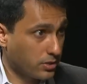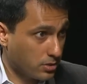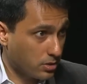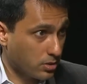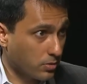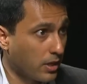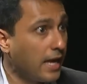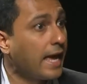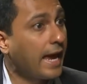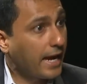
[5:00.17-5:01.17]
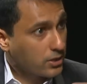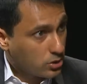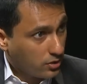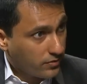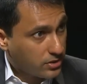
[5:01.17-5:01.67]
us to do, mm -hmm. and
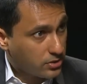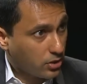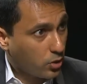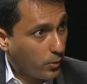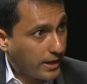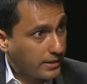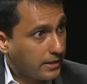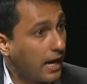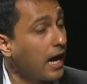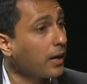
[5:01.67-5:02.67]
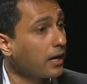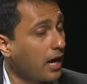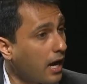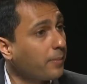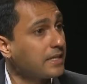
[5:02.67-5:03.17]
service is a great
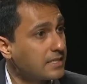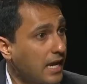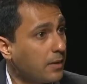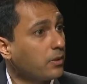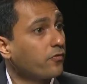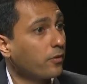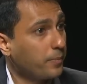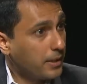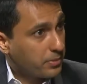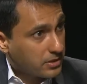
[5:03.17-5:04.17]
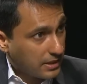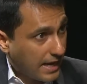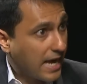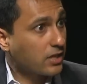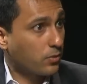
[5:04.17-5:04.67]
common table for people to
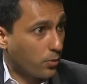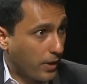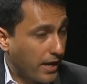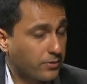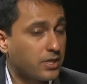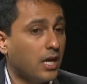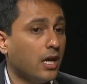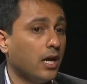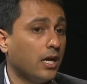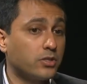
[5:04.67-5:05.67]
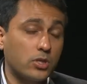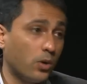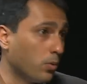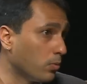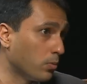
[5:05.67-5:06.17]
gather around.
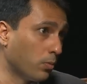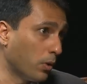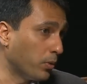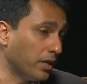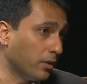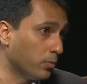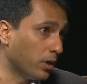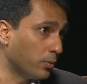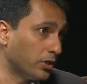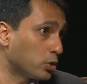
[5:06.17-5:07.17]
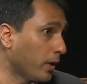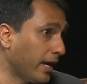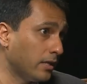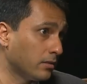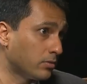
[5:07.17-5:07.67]
So what we what we
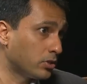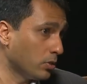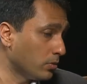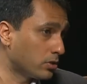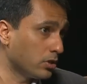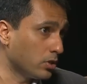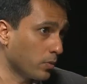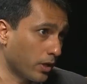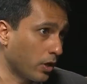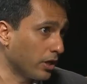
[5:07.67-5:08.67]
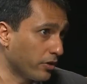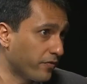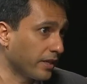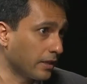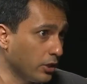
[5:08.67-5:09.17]
train students to do in our
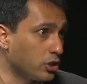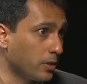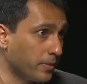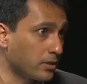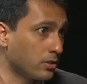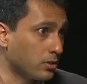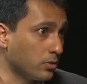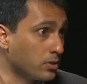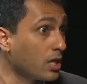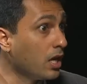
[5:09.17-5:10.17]
interfaith leadership institutes